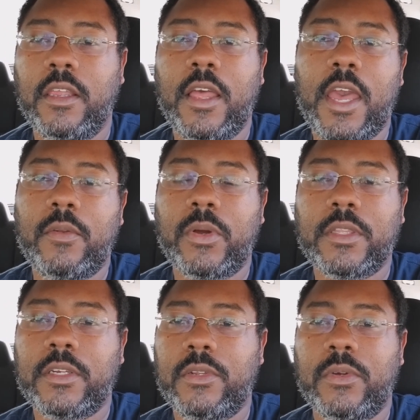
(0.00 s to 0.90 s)
and what
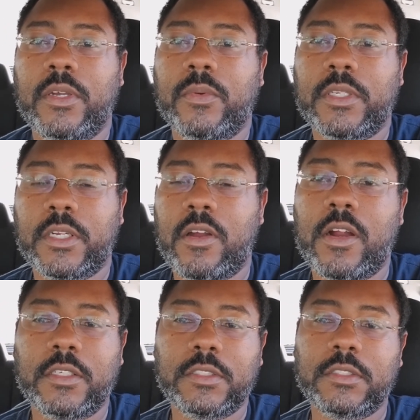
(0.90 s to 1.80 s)
they're doing with their
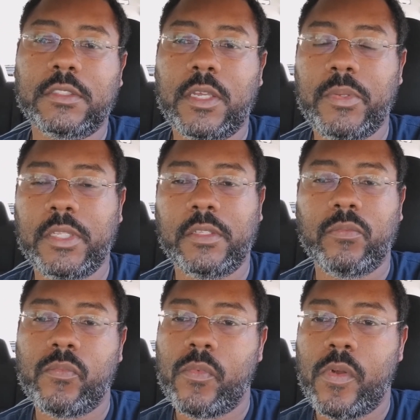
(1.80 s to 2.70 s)
cars. I mean,
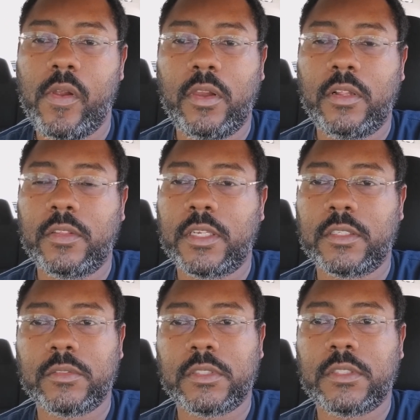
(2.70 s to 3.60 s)
the